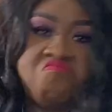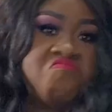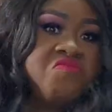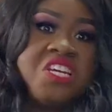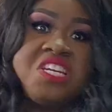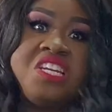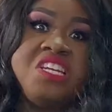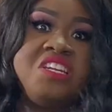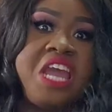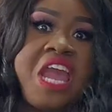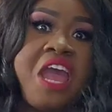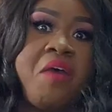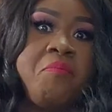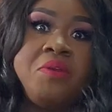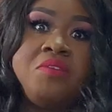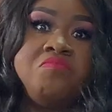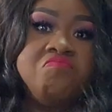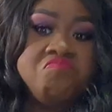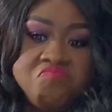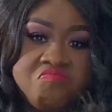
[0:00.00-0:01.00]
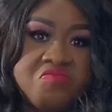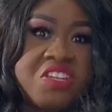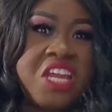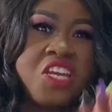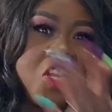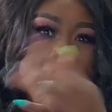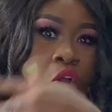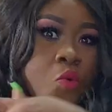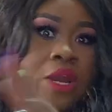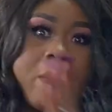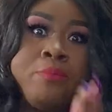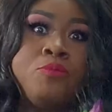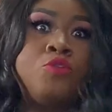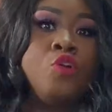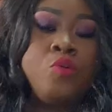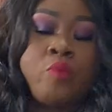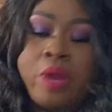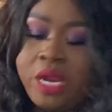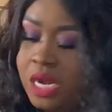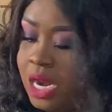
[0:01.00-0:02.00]
It didn't happen. They know what I'm
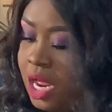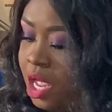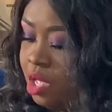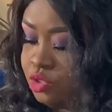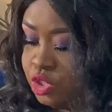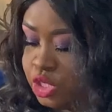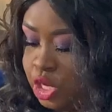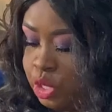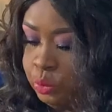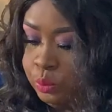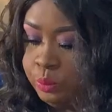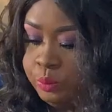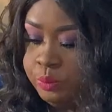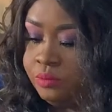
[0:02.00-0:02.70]
doing right now, so